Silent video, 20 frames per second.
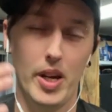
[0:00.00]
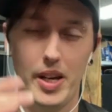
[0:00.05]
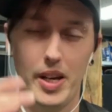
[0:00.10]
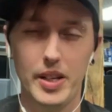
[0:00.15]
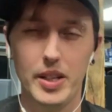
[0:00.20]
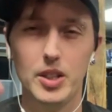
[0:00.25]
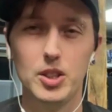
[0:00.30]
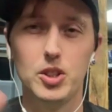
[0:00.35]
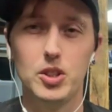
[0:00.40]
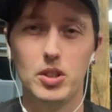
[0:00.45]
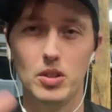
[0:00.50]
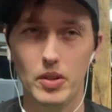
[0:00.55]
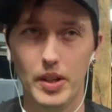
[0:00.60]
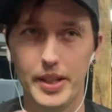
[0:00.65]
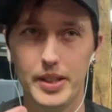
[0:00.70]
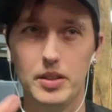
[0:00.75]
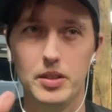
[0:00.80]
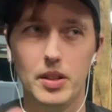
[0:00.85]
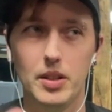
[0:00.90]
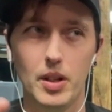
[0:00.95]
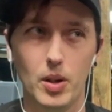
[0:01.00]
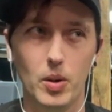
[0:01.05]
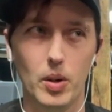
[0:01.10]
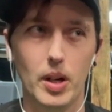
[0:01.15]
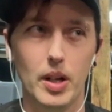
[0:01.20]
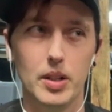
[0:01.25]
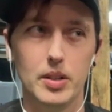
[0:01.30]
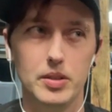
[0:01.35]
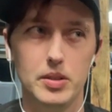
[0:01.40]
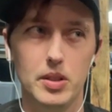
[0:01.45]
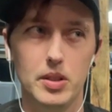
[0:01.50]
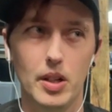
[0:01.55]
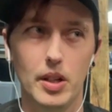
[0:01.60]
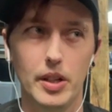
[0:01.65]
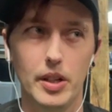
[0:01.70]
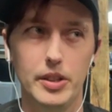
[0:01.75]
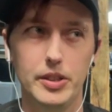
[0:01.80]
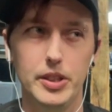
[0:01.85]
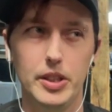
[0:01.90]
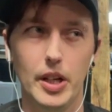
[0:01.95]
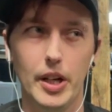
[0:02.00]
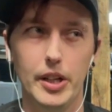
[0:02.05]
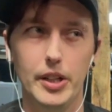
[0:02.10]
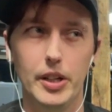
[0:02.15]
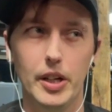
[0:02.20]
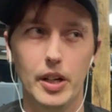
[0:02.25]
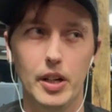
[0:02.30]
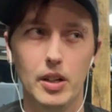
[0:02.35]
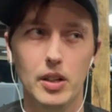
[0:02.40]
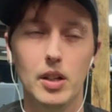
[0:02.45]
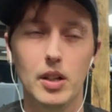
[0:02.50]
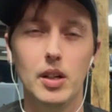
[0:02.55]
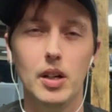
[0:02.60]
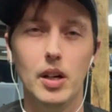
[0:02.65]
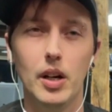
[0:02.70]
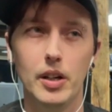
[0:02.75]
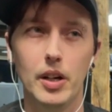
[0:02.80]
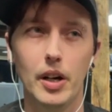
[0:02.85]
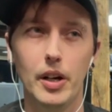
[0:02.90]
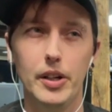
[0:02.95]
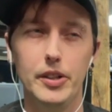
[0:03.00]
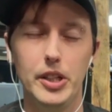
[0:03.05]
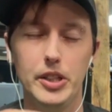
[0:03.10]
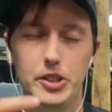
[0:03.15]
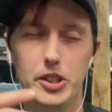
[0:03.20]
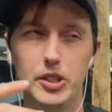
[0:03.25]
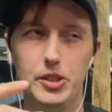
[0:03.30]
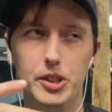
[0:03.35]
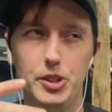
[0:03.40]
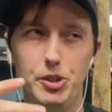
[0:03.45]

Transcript: 10ish, like you know, yeah, somewhere uh, around there. Hey, you,